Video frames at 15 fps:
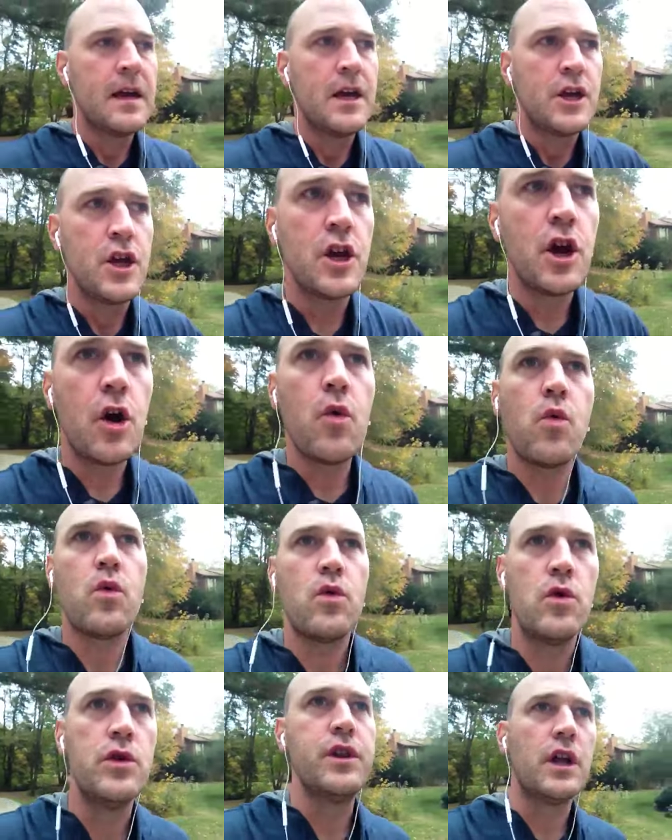you know,
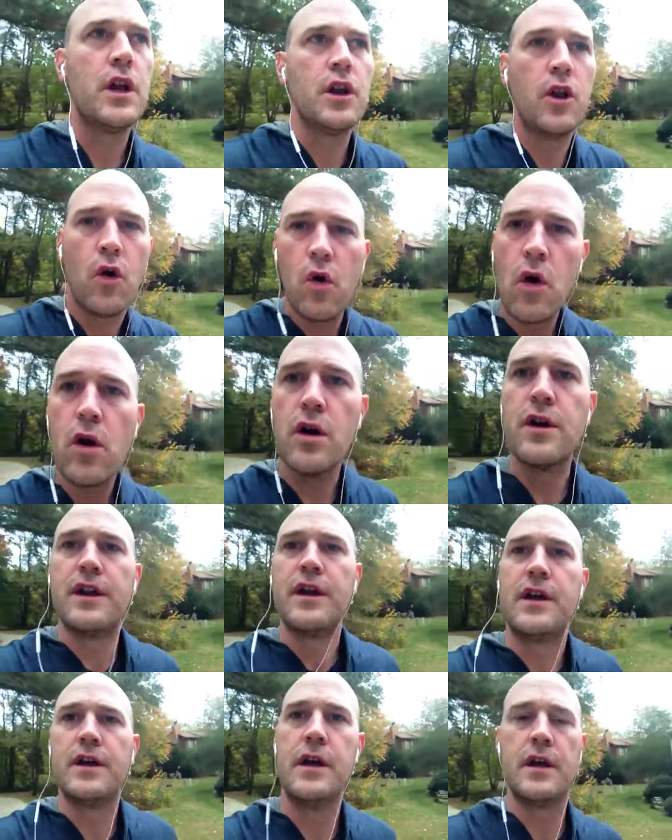the Lord
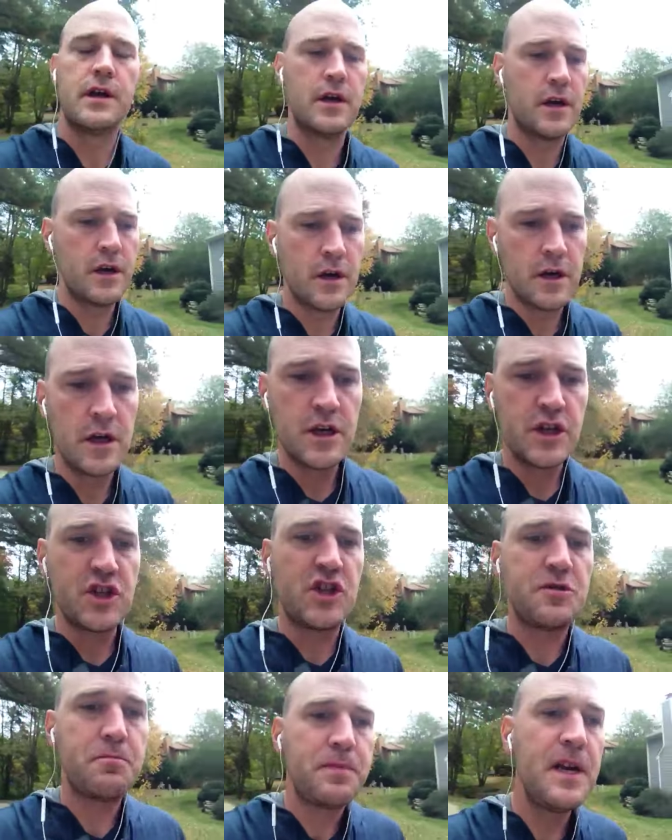
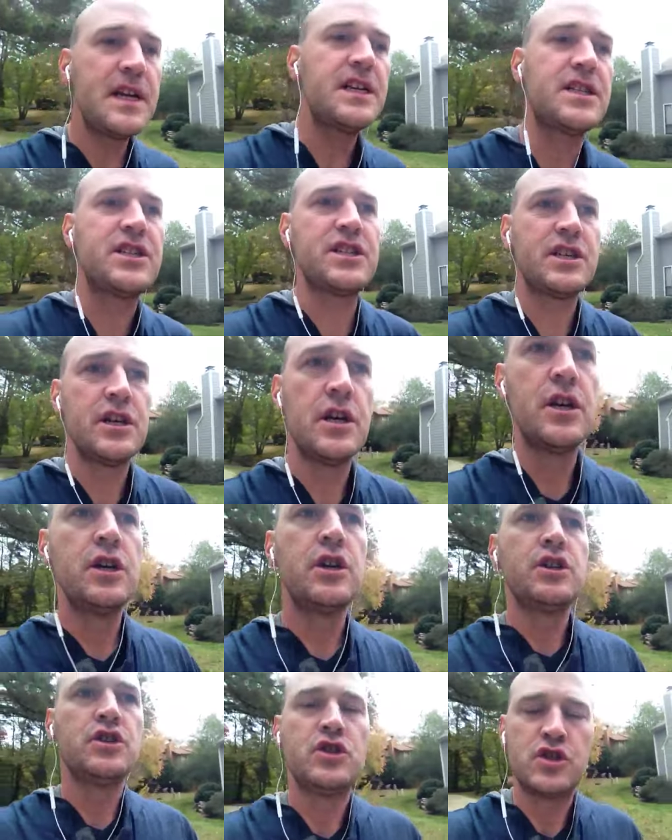speaks
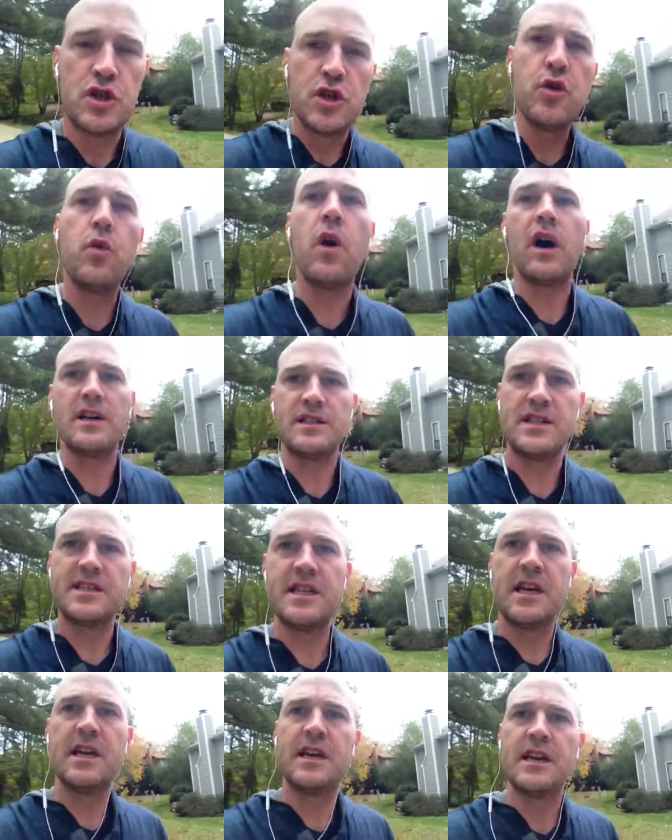to
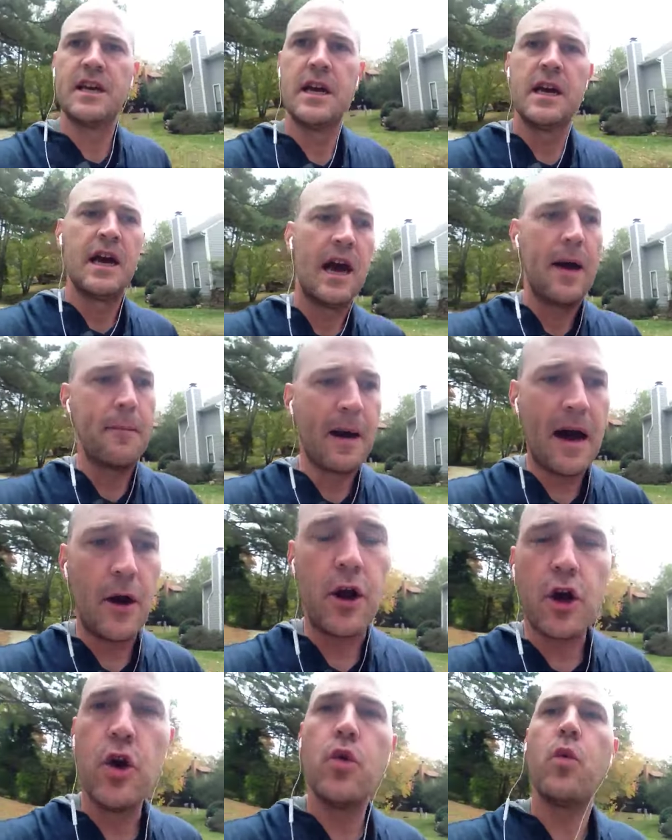us about
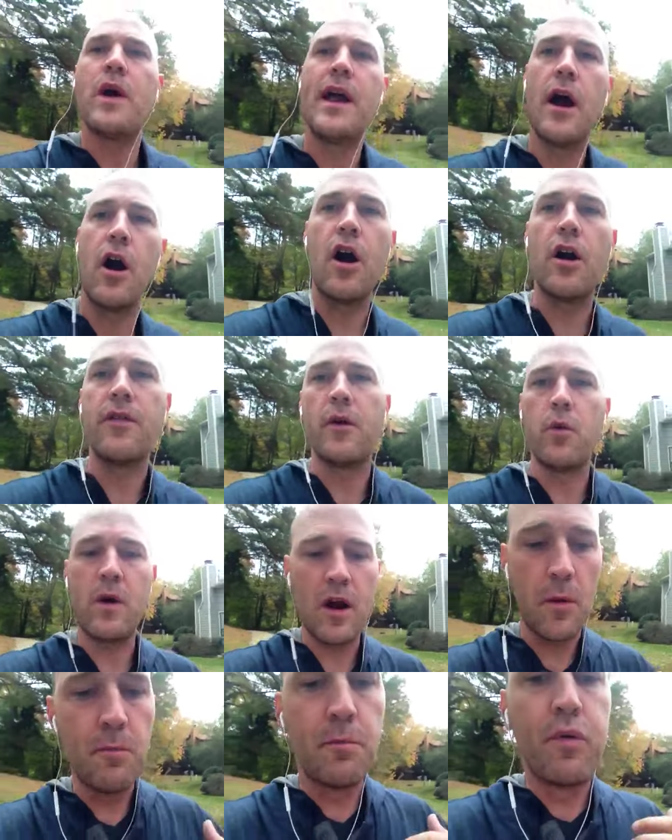who we are, that we
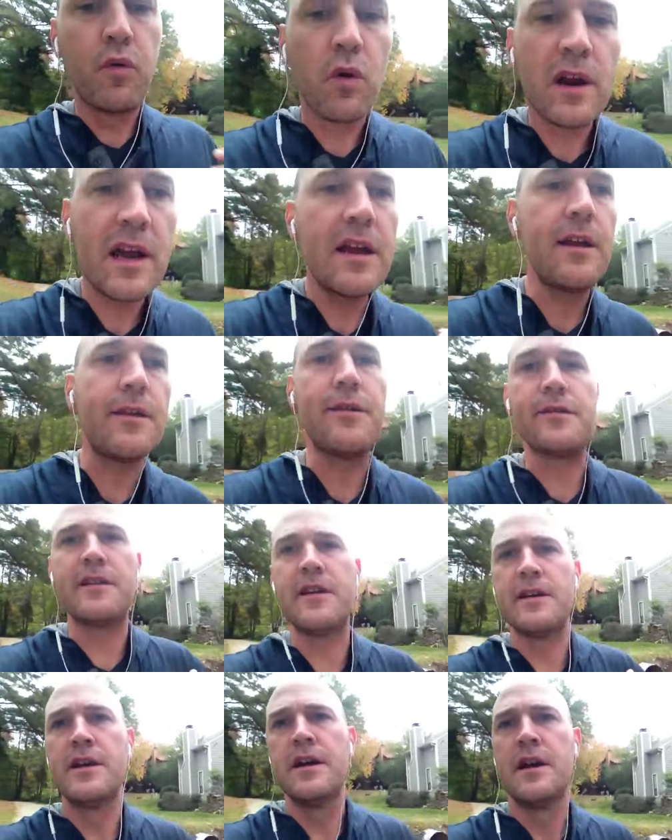are breathed
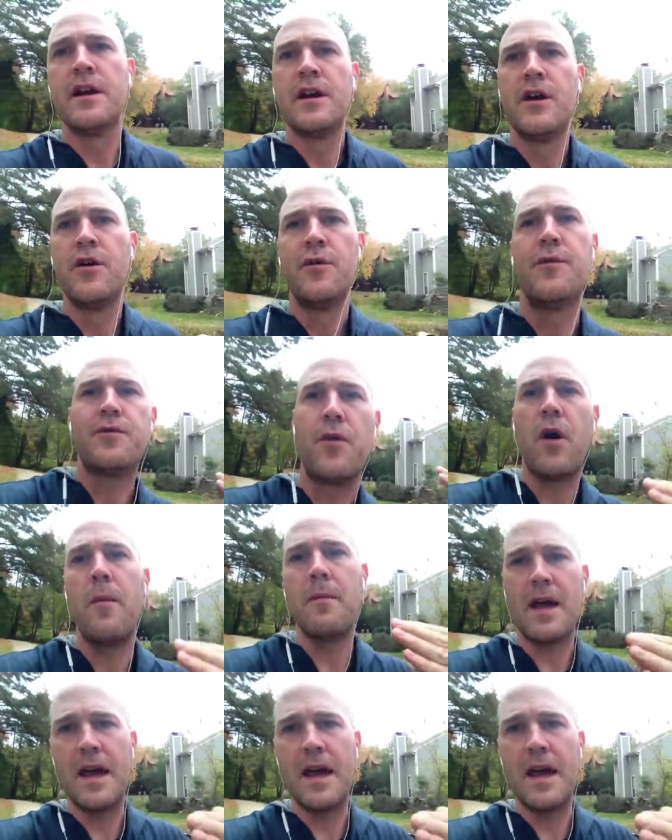from